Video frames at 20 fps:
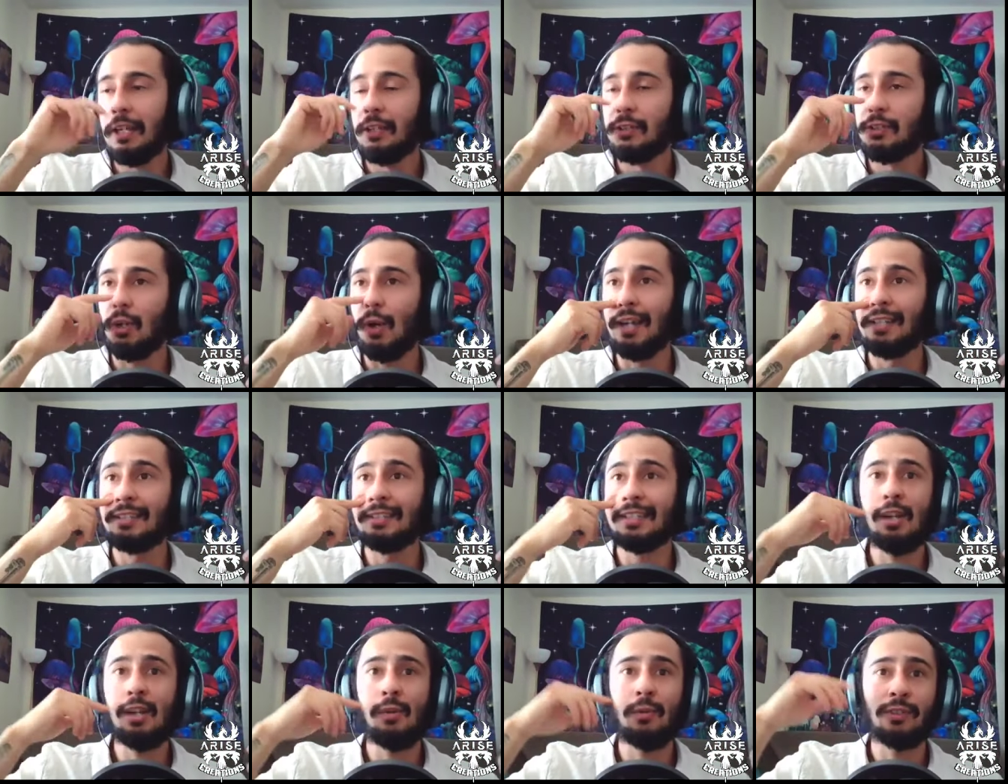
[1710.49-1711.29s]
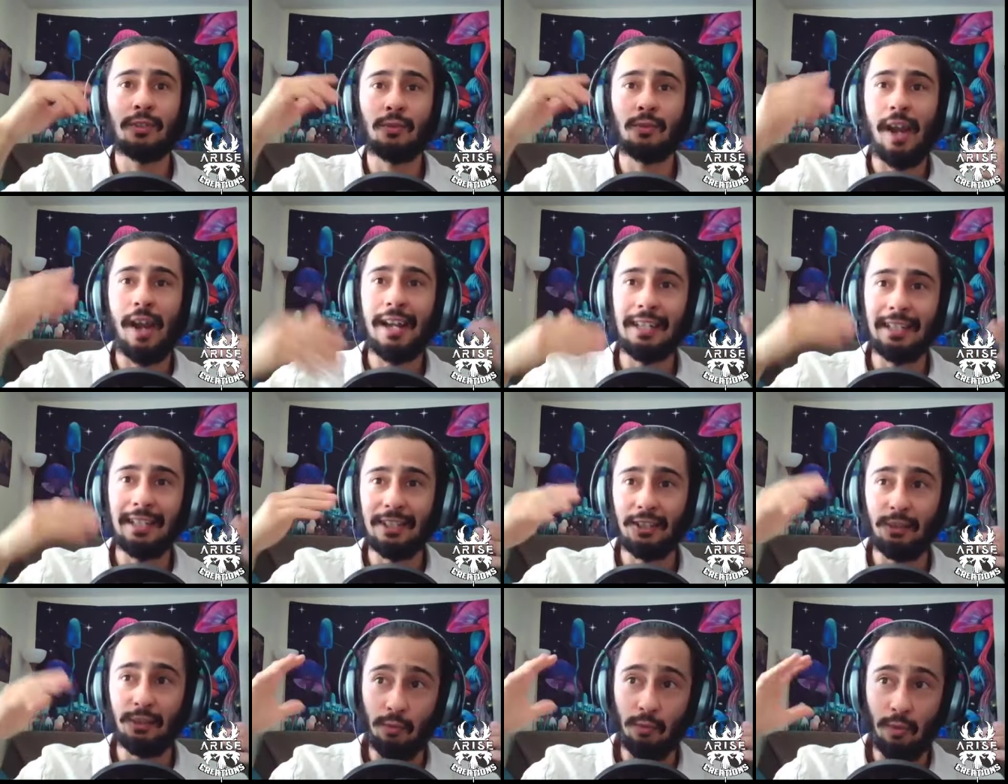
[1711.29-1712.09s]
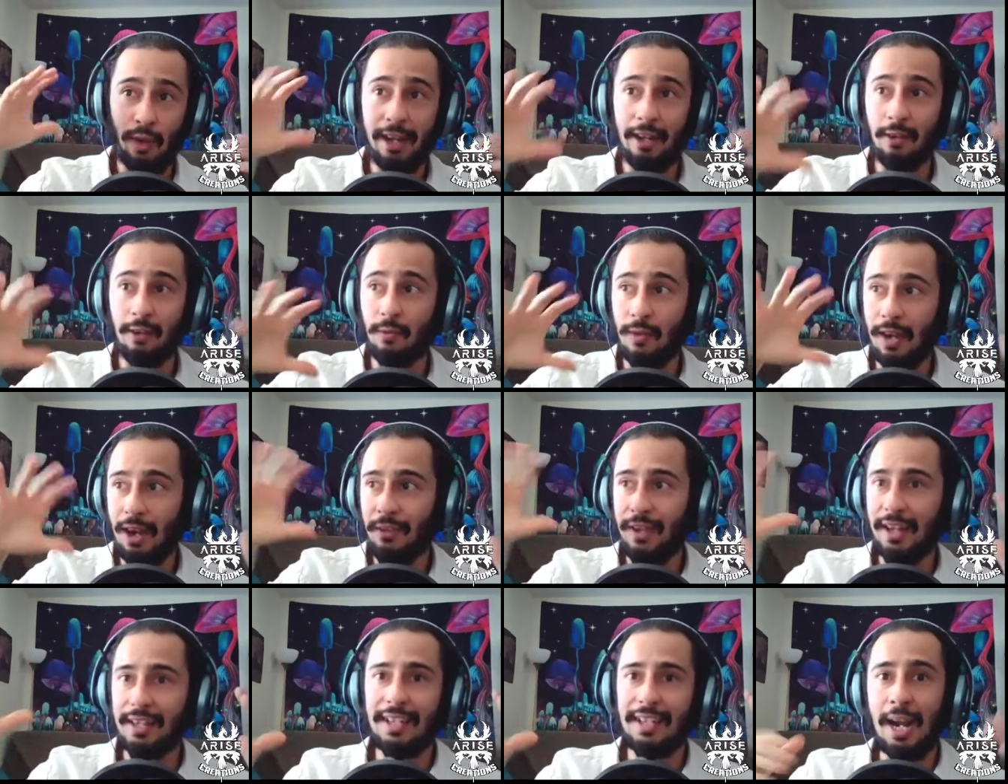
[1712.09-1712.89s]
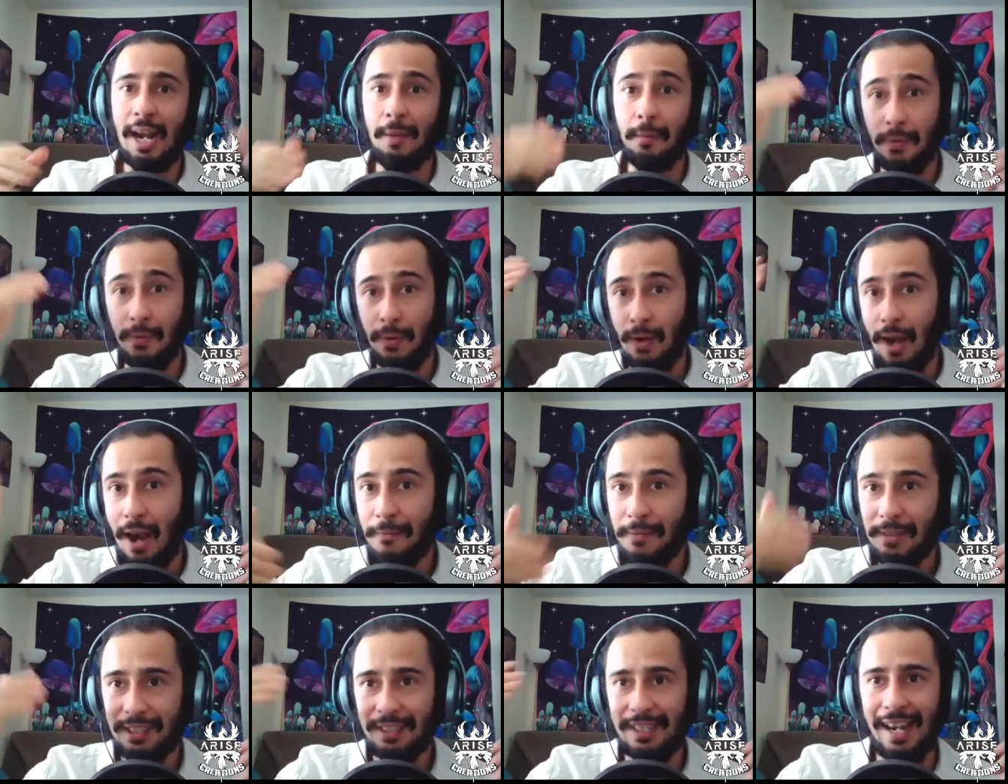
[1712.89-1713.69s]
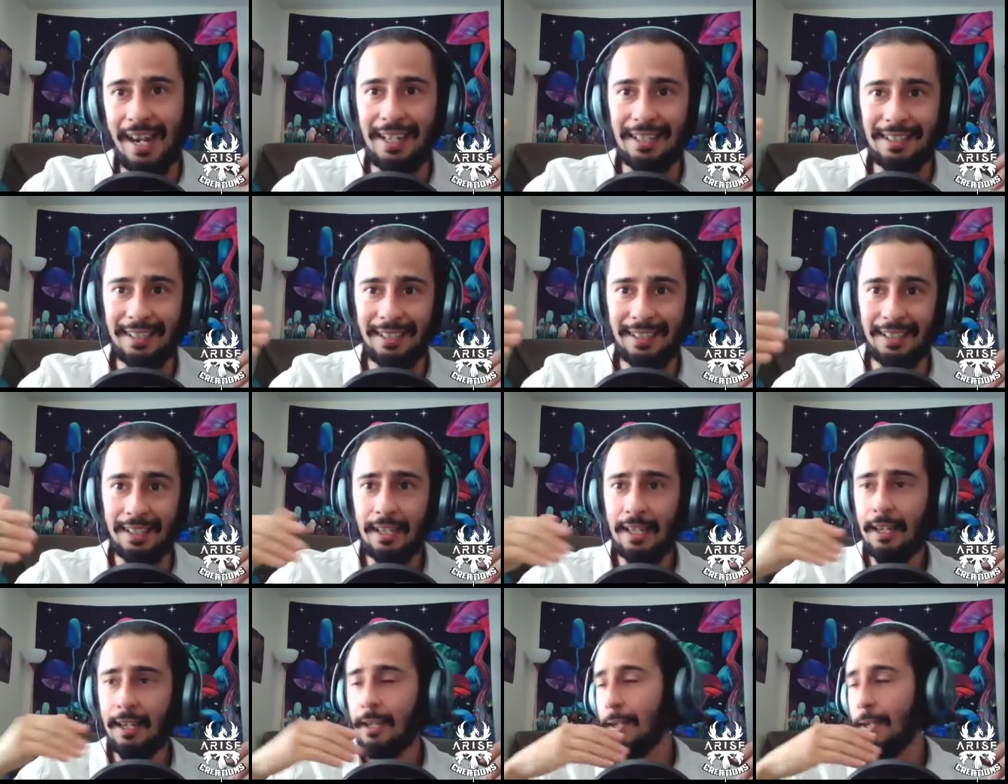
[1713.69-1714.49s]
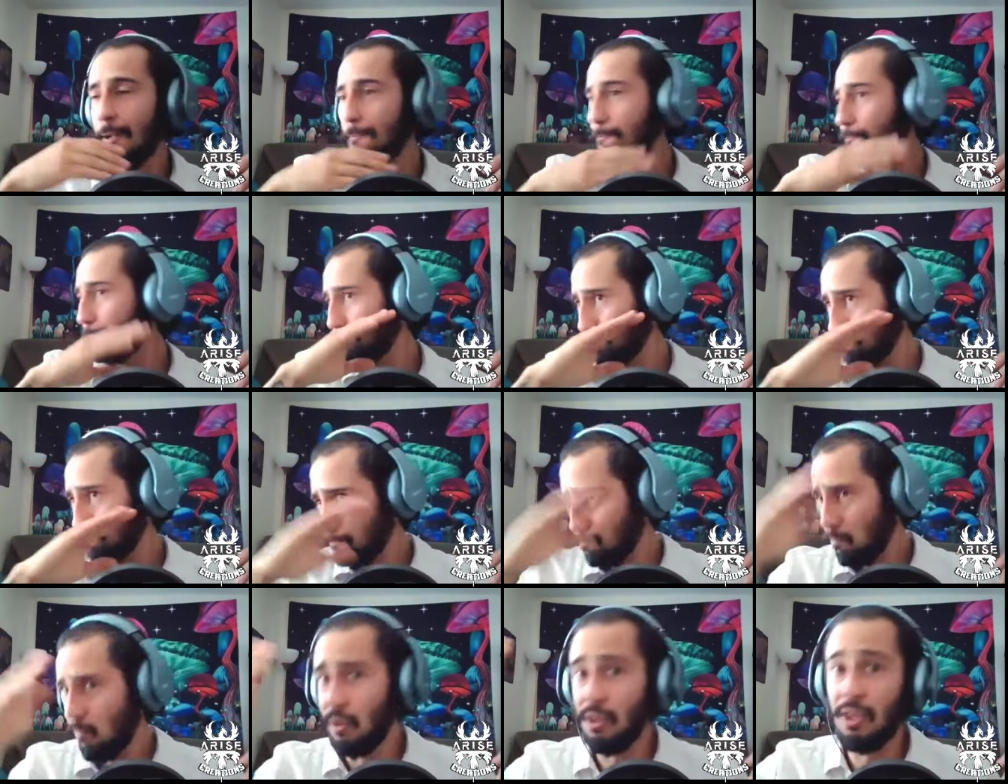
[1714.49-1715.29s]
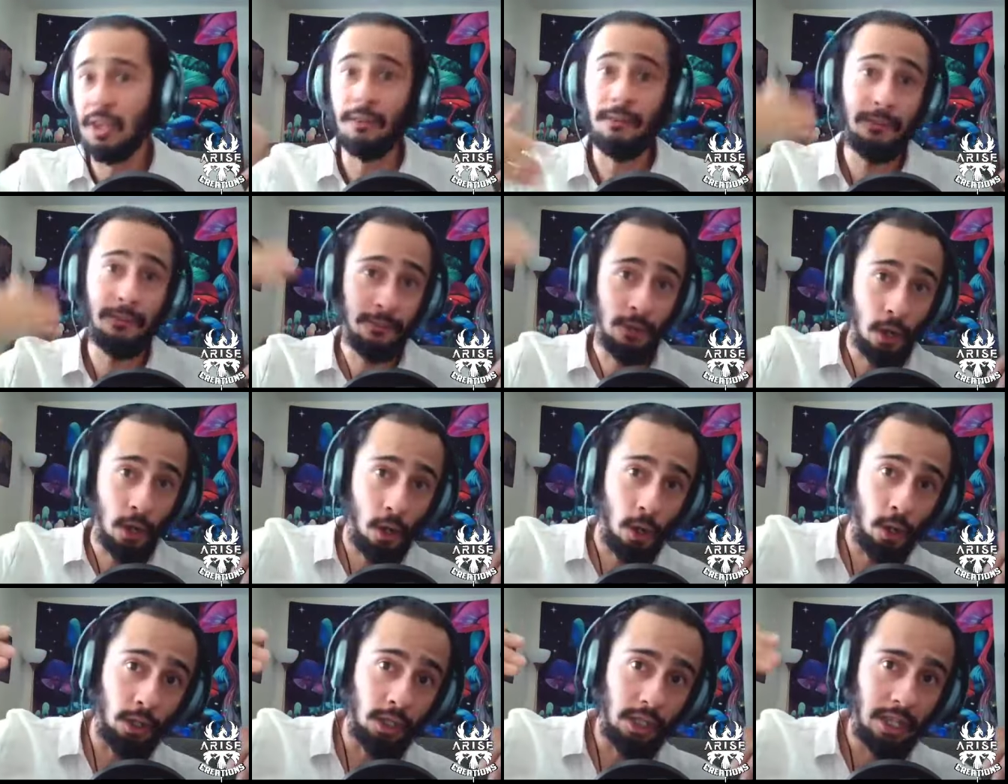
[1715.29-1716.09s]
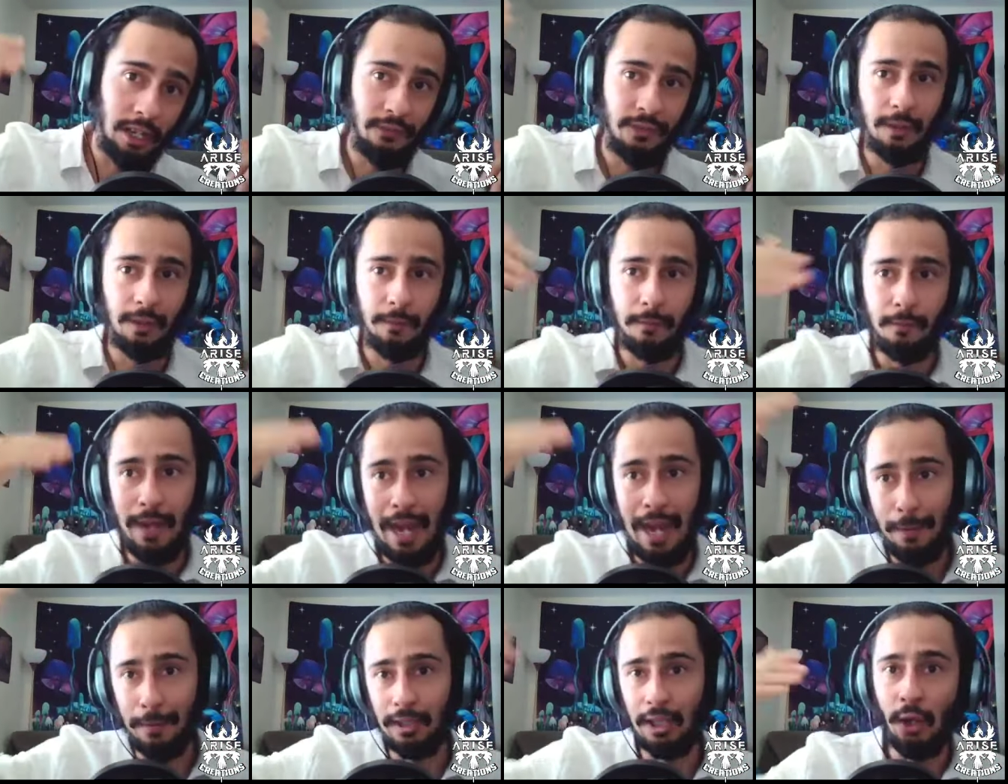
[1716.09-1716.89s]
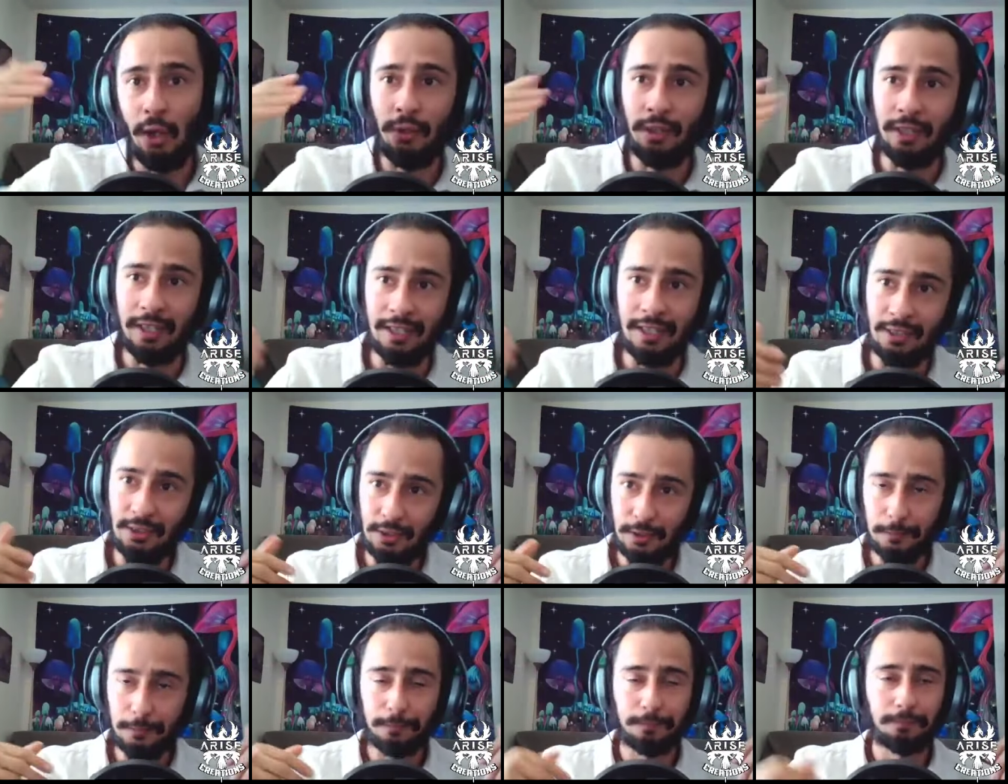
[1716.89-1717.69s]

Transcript: So Isaiah was writing this right around that time, prophesizing the fall of the Babylonians.